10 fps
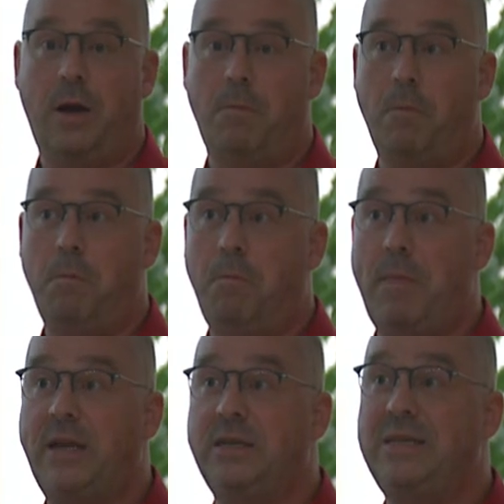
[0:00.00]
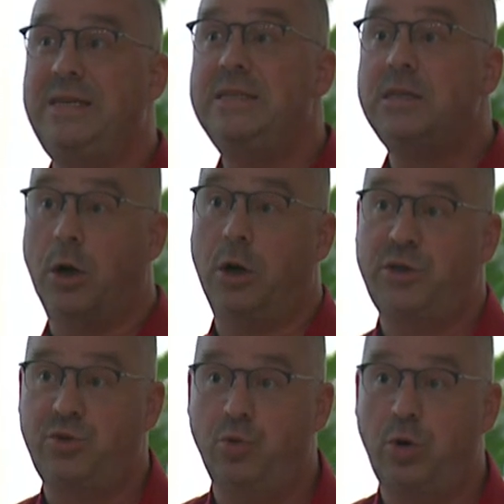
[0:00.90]
made it easier
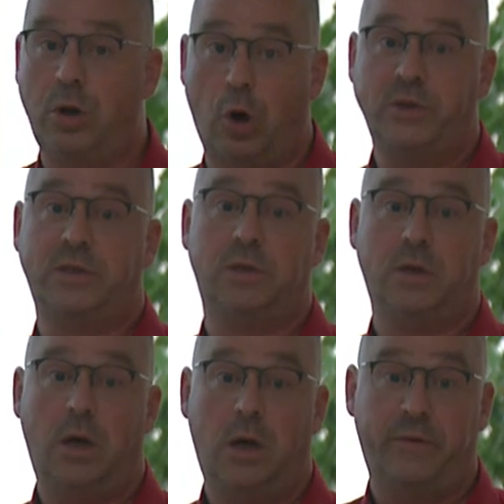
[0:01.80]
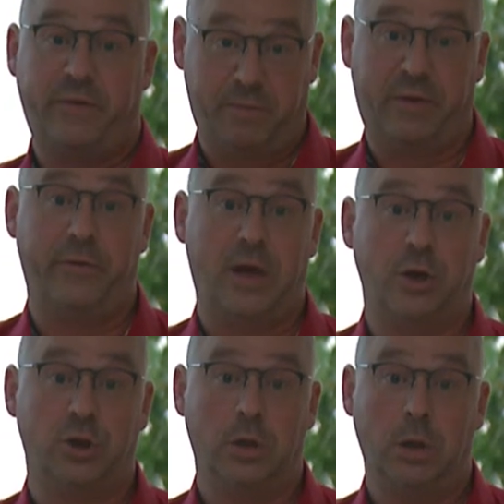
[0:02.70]
to close the
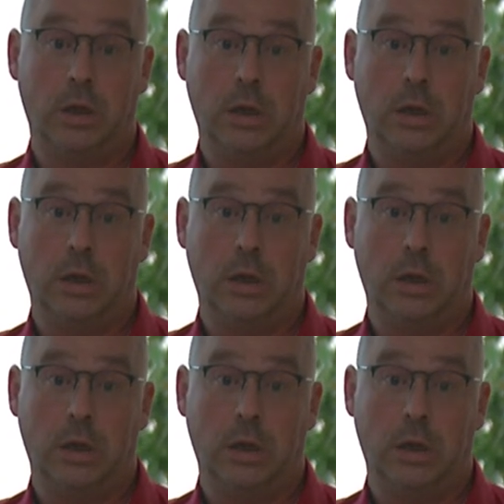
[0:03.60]
specification.